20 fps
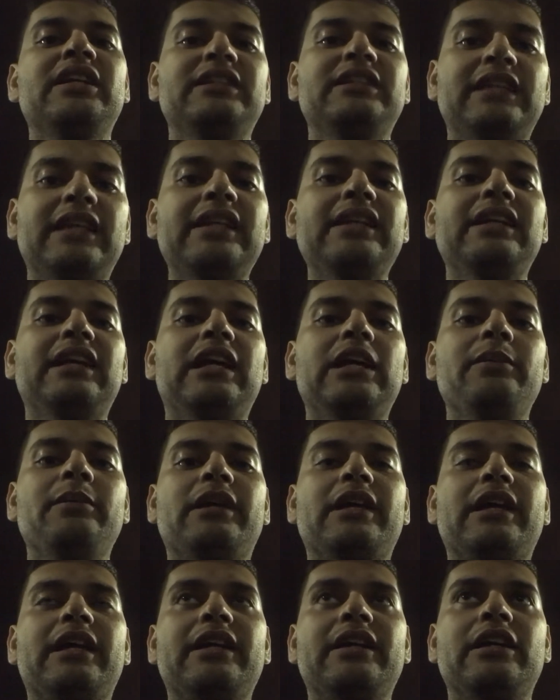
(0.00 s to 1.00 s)
Then I'll
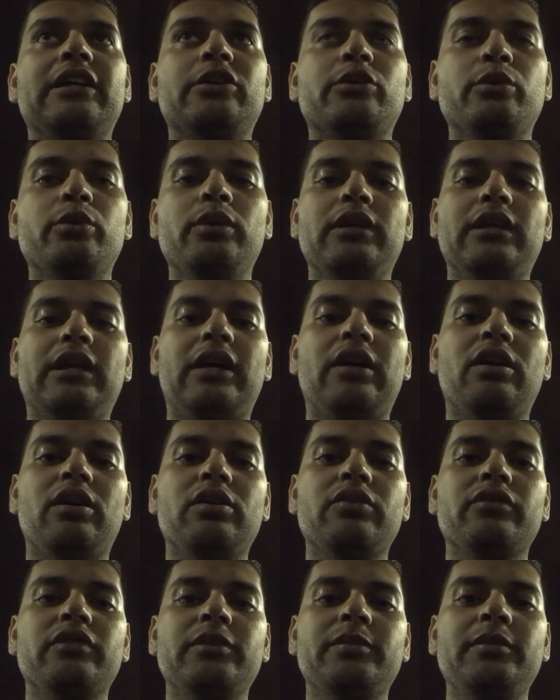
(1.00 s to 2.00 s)
be carrying a tool
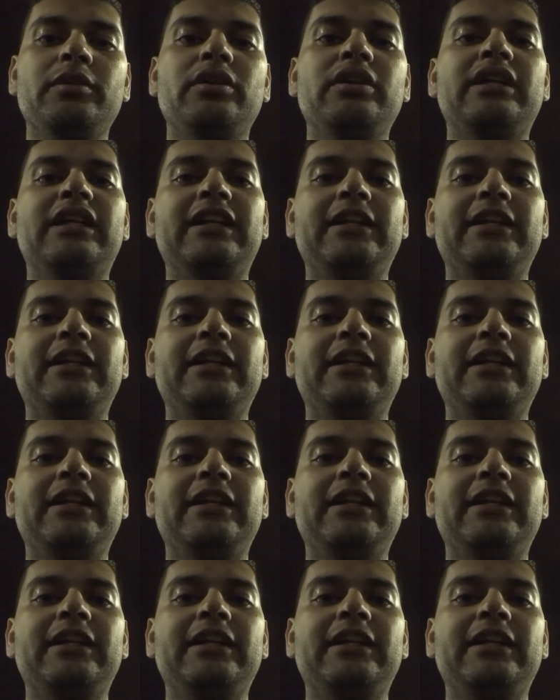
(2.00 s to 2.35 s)
along with me on